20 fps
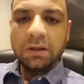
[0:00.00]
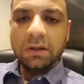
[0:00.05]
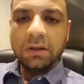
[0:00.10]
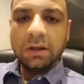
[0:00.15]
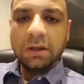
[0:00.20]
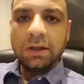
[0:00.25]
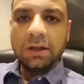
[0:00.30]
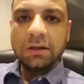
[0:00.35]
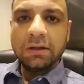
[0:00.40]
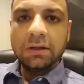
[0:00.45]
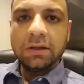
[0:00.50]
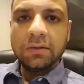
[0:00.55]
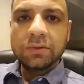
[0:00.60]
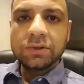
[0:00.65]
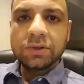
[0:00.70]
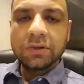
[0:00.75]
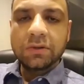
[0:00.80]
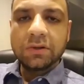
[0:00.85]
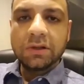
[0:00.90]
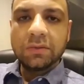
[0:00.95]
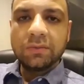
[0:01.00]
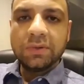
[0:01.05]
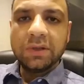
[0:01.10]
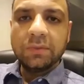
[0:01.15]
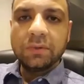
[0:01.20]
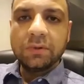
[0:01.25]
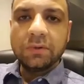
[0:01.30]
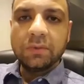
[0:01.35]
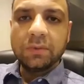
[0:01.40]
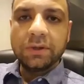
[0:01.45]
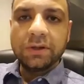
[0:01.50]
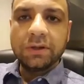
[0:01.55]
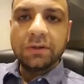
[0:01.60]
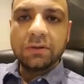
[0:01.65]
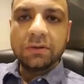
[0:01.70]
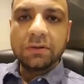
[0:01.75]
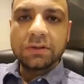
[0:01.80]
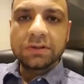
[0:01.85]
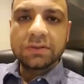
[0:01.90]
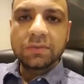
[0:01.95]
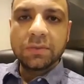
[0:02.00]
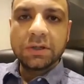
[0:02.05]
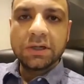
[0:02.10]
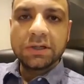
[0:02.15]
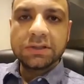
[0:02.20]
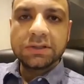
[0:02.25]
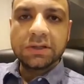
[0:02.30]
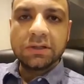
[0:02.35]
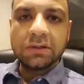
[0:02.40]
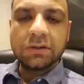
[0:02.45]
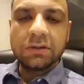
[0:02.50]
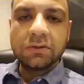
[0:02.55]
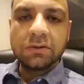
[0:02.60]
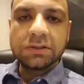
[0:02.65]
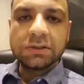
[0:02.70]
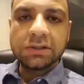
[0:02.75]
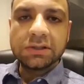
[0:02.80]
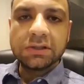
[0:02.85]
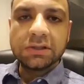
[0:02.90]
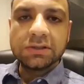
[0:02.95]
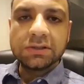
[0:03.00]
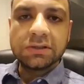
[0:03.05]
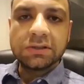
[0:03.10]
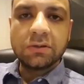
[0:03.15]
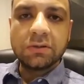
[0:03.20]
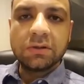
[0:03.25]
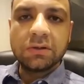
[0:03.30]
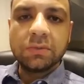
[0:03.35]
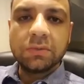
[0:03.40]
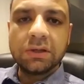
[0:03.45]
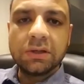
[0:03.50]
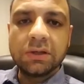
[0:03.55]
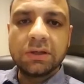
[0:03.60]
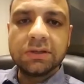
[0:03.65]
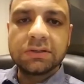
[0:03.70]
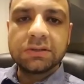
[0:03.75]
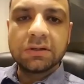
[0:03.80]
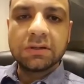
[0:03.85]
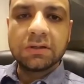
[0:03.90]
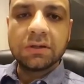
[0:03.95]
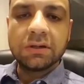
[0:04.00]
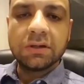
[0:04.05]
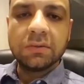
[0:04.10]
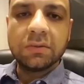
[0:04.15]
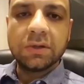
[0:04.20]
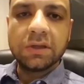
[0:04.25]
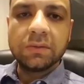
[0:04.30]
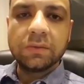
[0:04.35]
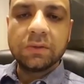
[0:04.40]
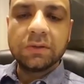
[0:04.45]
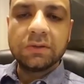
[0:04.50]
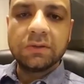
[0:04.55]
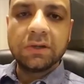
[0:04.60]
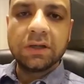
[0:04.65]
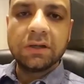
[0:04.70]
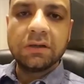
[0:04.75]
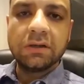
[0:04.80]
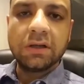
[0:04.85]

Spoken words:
And I'm sure that people with your smarts and your skills and your abilities are going to be able to get